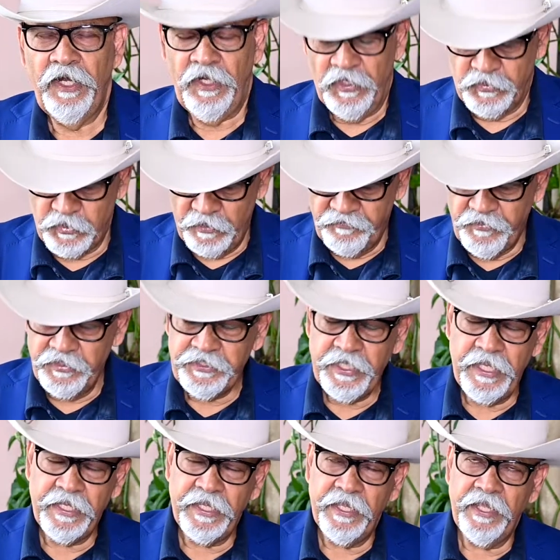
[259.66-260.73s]
So if you
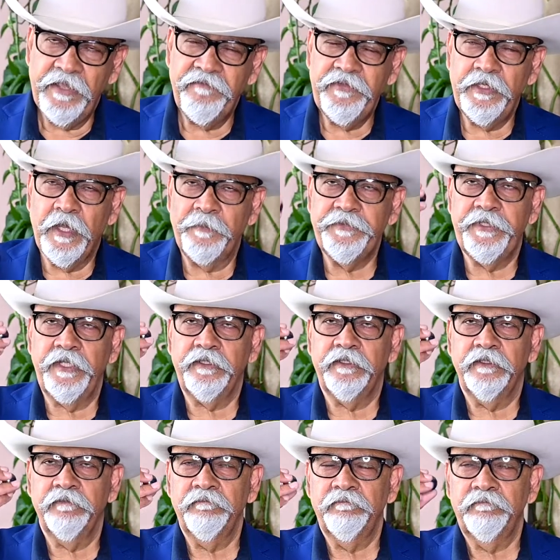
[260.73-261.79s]
take a heavy object,
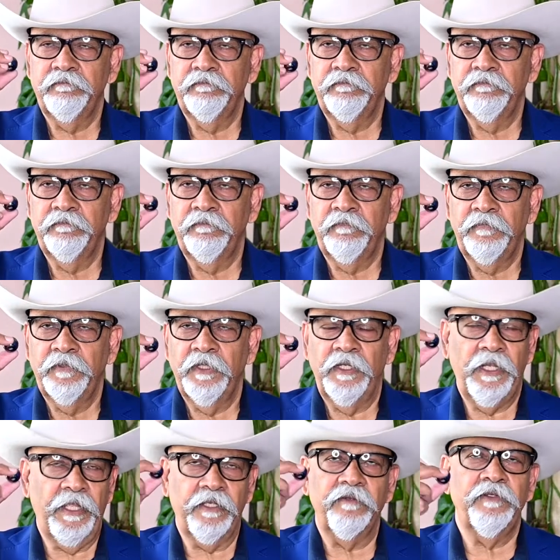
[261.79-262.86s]

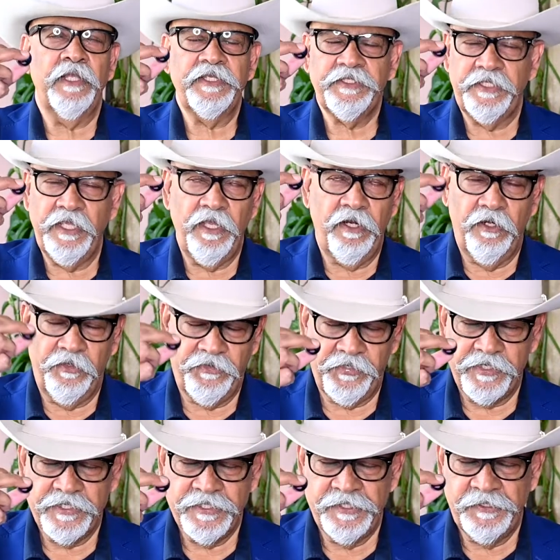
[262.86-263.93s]
like let's say
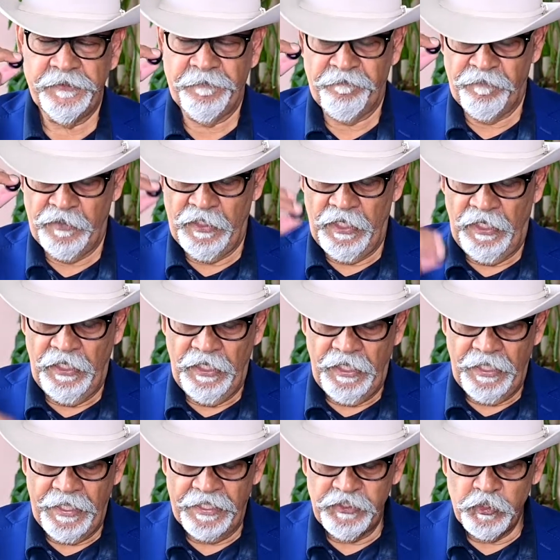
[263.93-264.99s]
Earth,
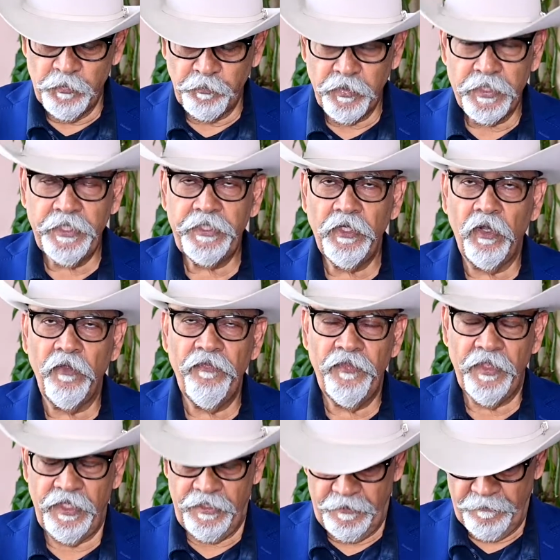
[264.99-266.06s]
and you put it on
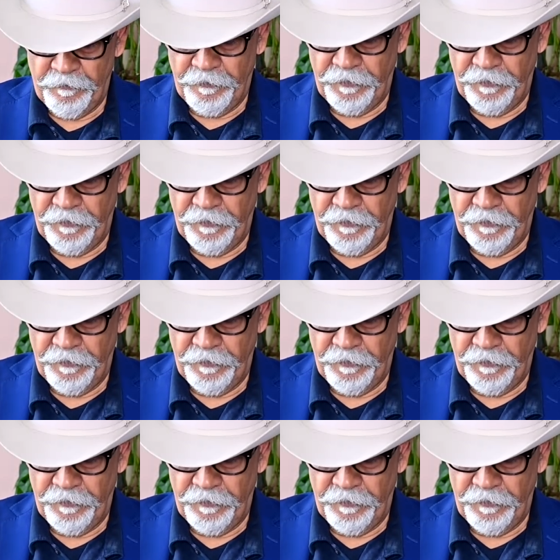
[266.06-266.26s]
the